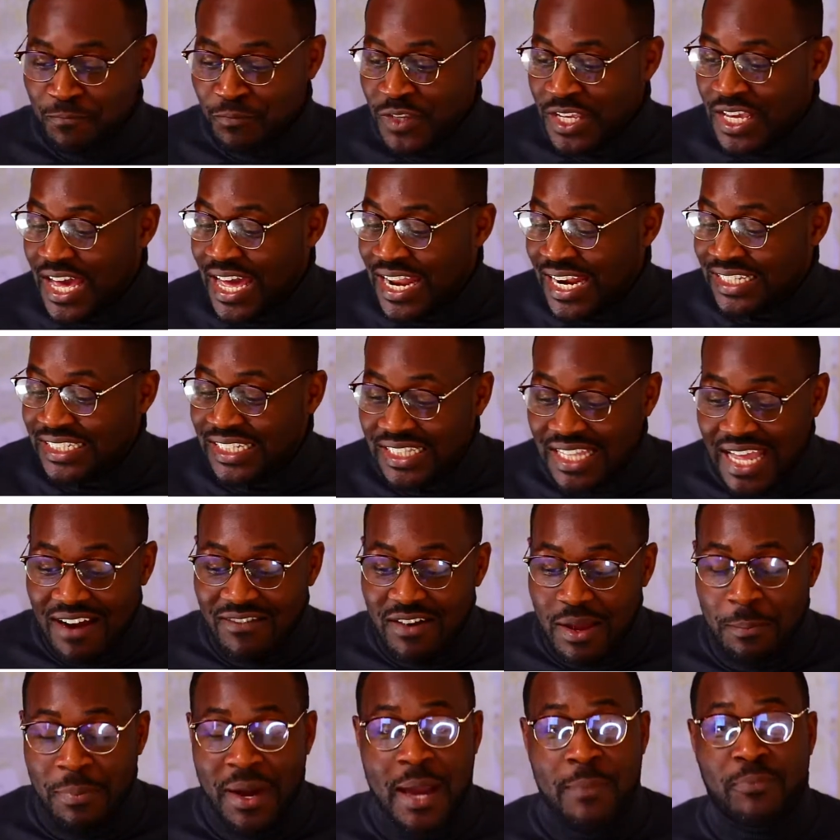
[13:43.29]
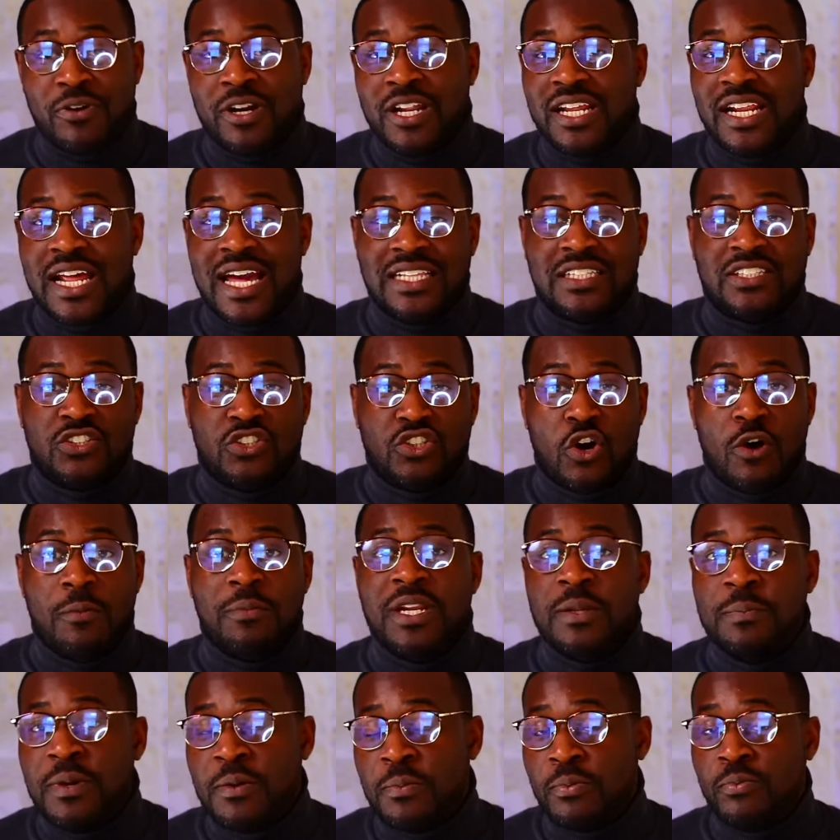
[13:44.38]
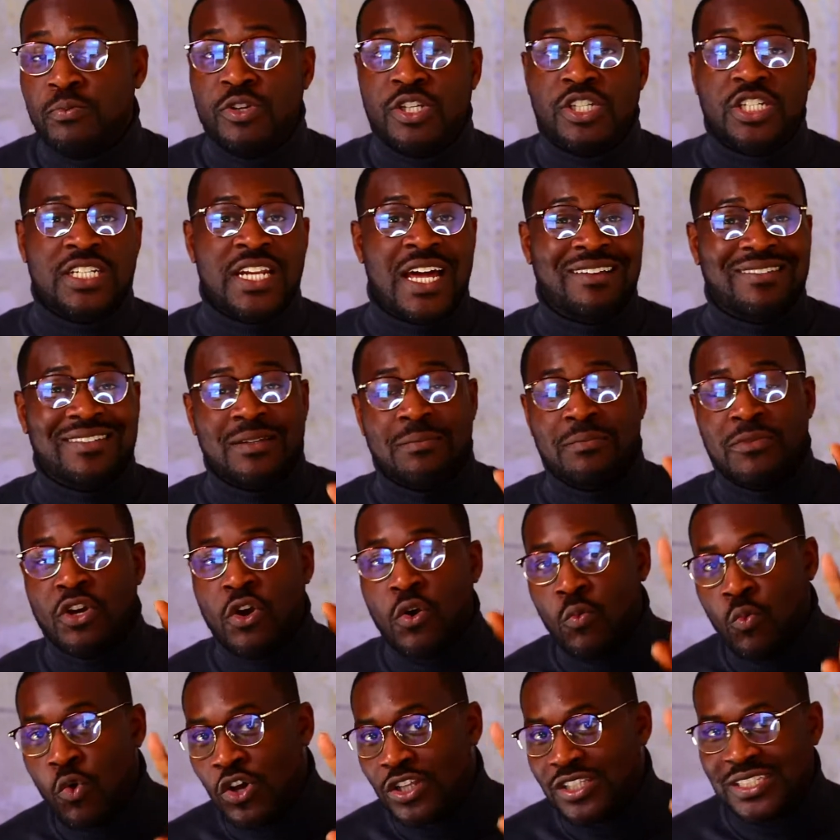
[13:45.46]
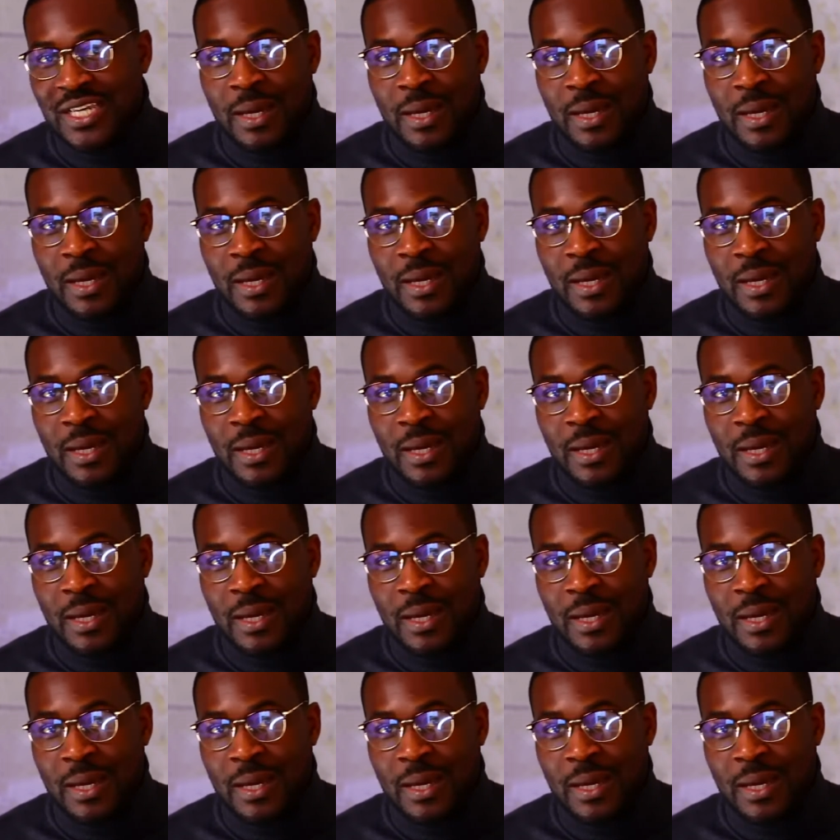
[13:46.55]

And as a direct byproduct, I had so many people reaching out to me on WhatsApp,